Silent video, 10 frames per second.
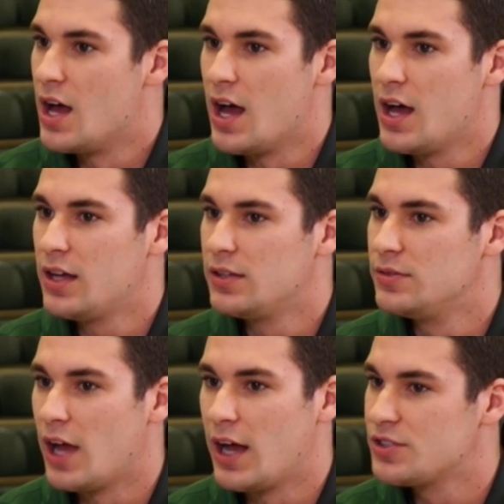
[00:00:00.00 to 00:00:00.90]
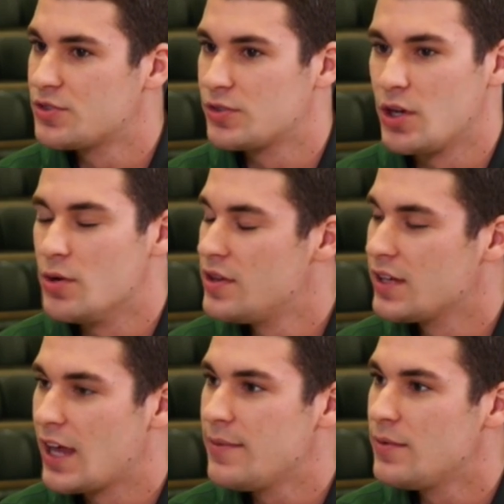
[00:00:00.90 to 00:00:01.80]
Uh, I just go into the
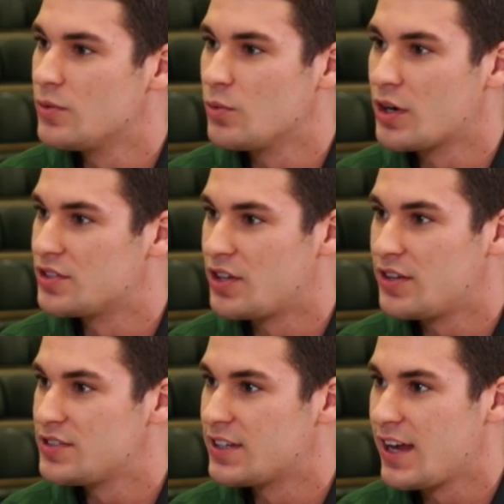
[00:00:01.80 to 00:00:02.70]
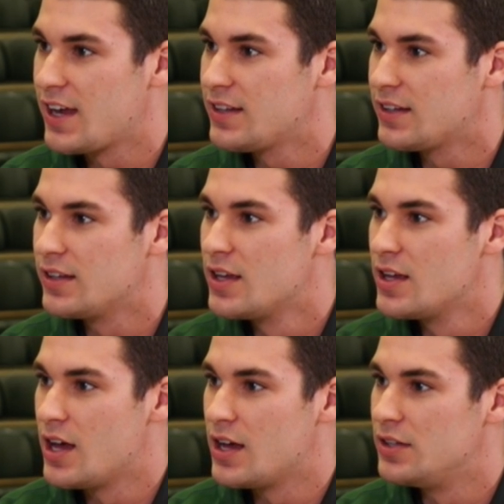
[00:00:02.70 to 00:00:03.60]
game and work as hard as I can and
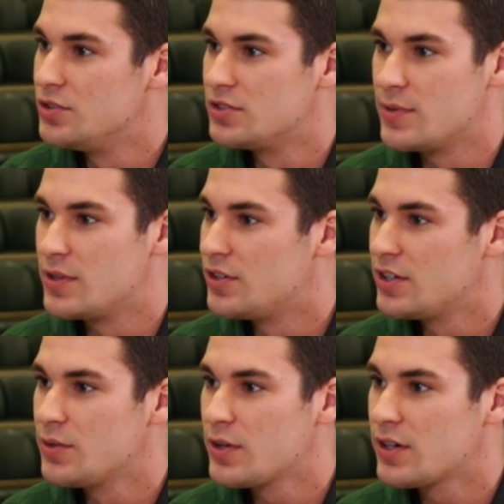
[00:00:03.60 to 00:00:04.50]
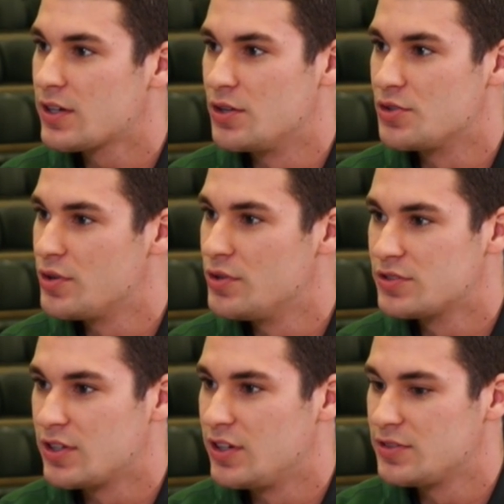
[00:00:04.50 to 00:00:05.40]
uh, do some of the dirty work. Coach Rose
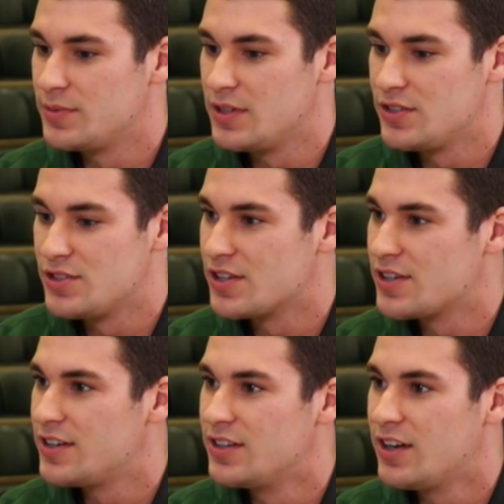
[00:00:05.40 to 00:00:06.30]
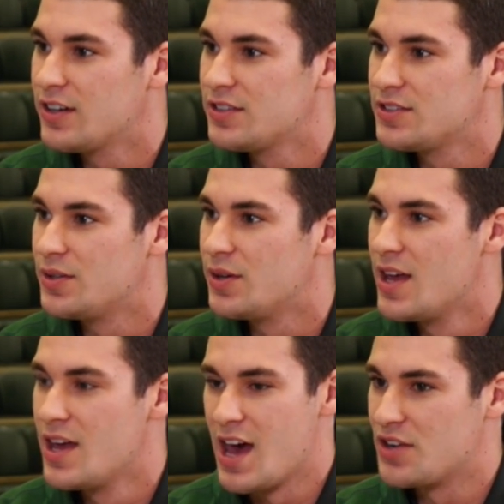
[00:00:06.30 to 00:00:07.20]
calls me the junkyard dog, so
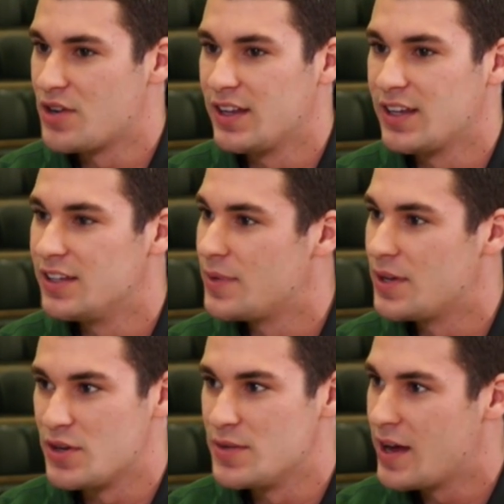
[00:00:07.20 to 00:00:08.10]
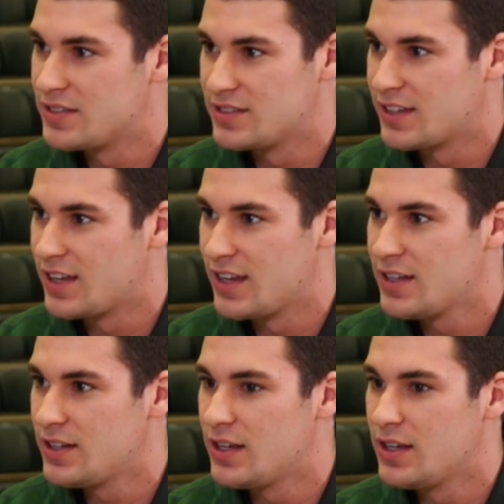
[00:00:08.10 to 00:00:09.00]
I try to get as many rebounds as I
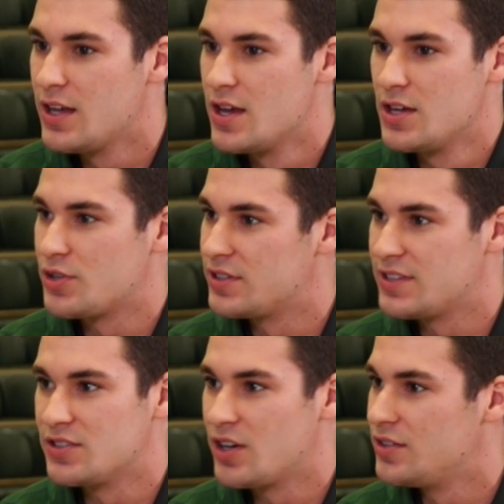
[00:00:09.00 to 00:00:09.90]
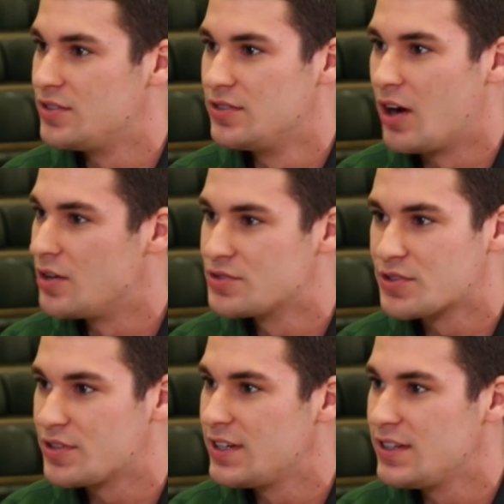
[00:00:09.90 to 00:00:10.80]
can. Uh, try to set his hard hard
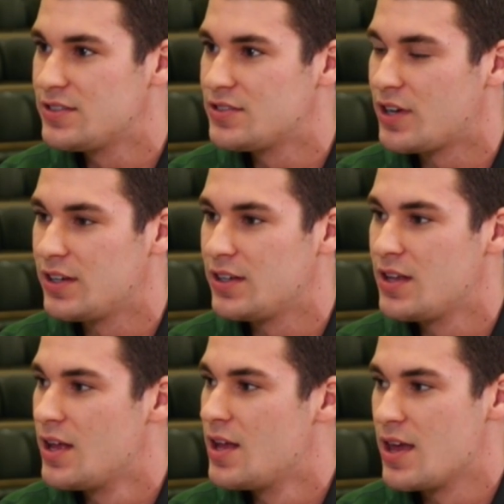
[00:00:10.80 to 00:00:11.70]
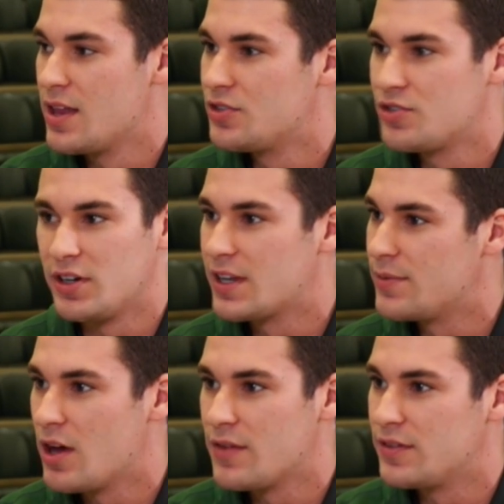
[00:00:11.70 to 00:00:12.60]
screens, try mm-hmm. to and then try to keep
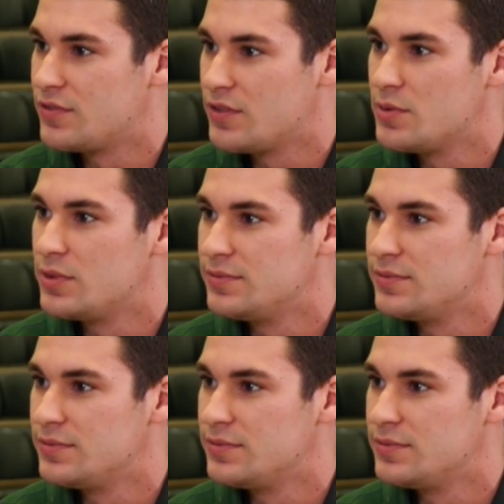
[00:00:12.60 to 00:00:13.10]
the offense flowing.